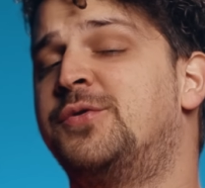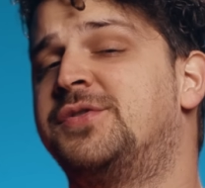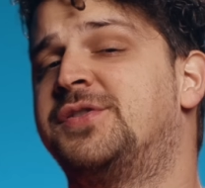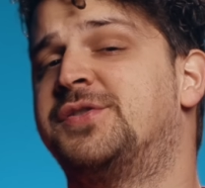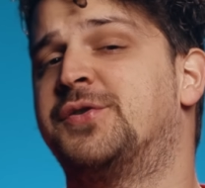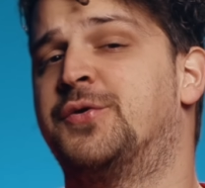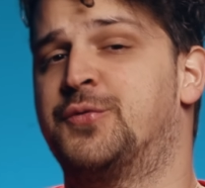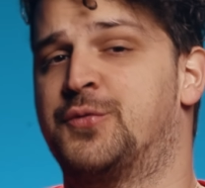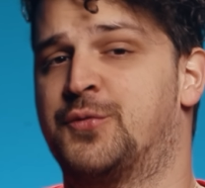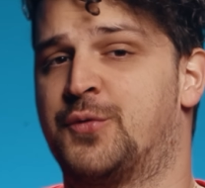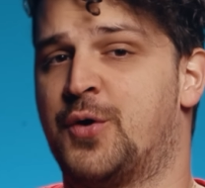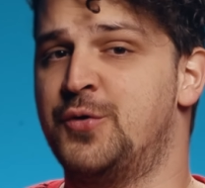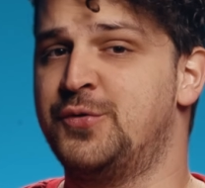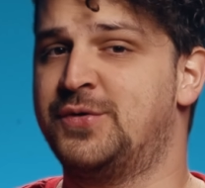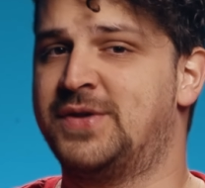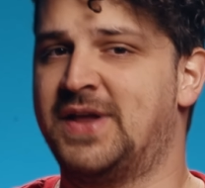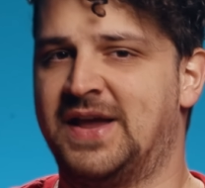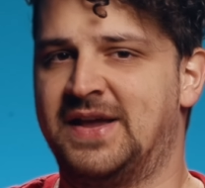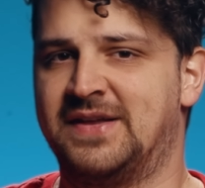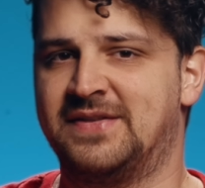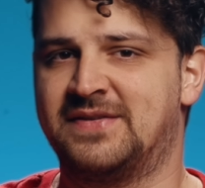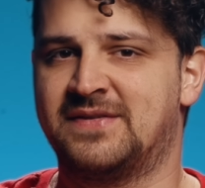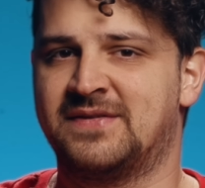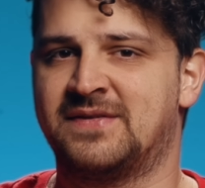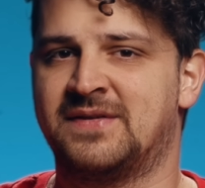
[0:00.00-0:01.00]
also
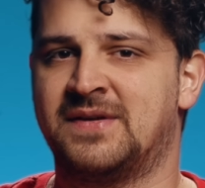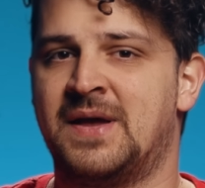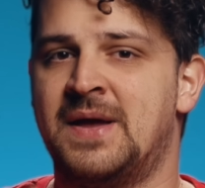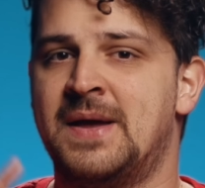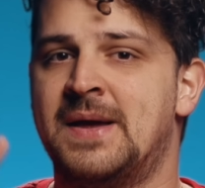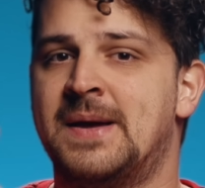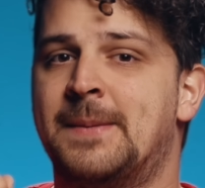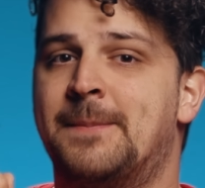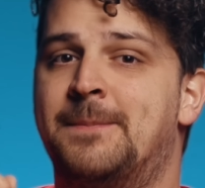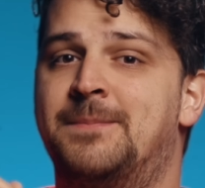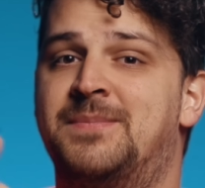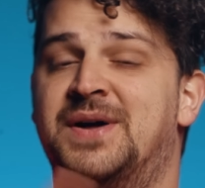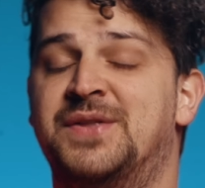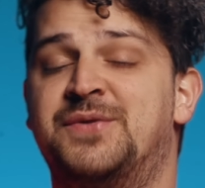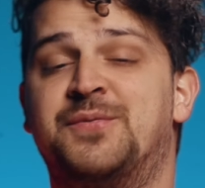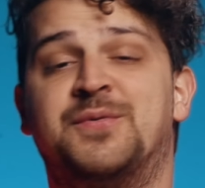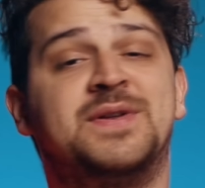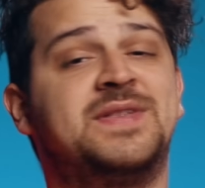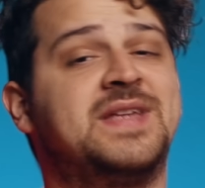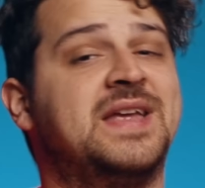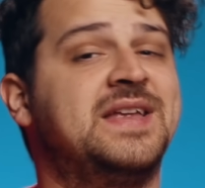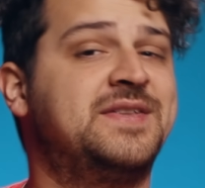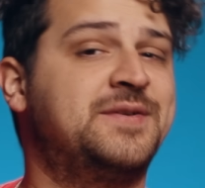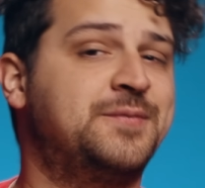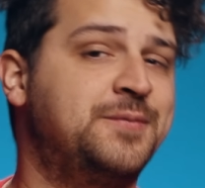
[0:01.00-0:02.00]
rotates. But
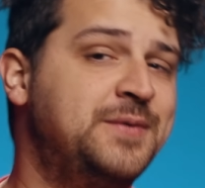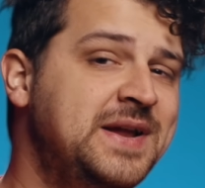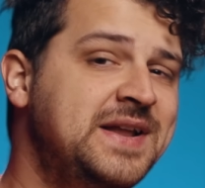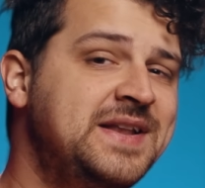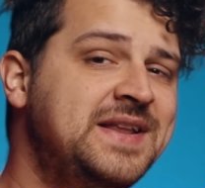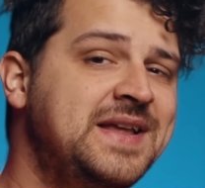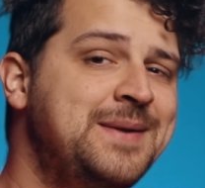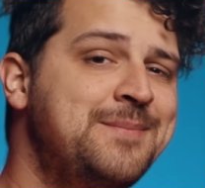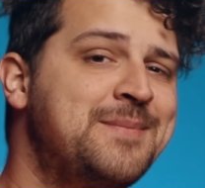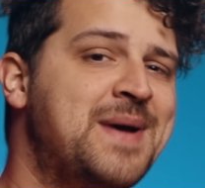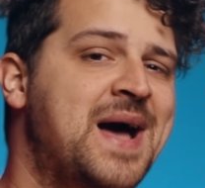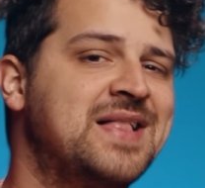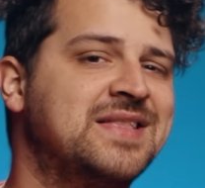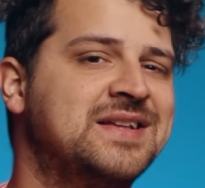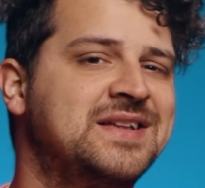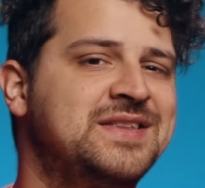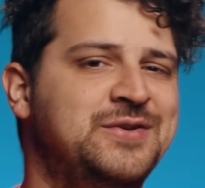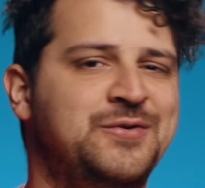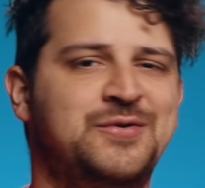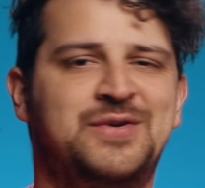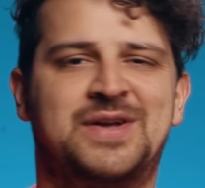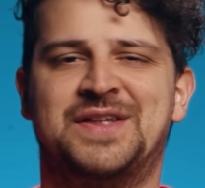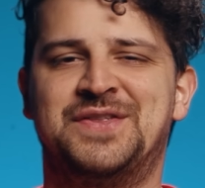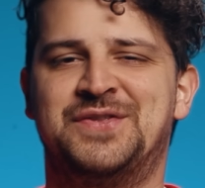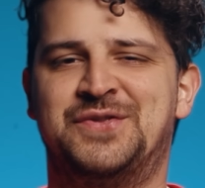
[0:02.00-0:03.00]
with a 3D melon
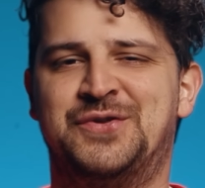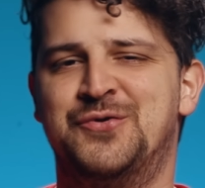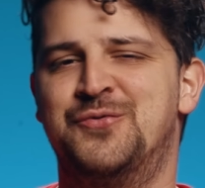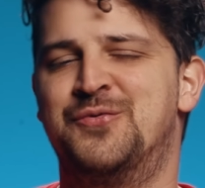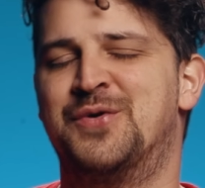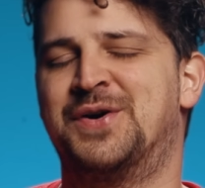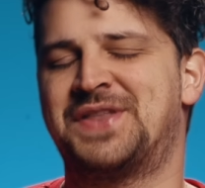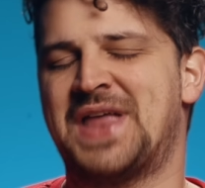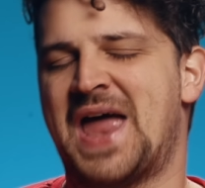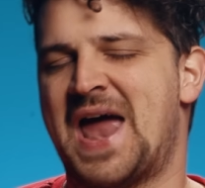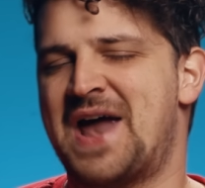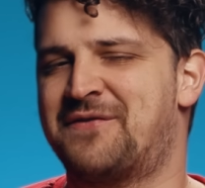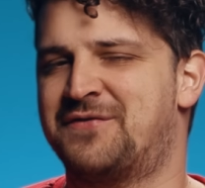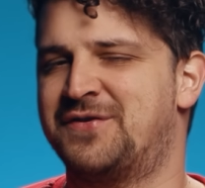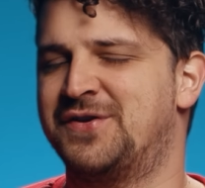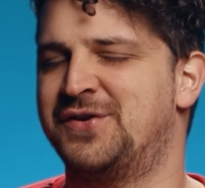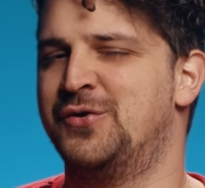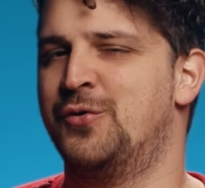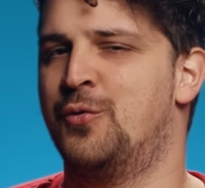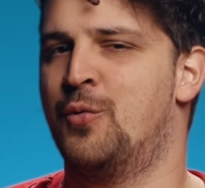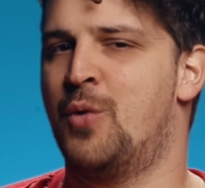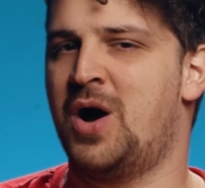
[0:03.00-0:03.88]
you can do whatever you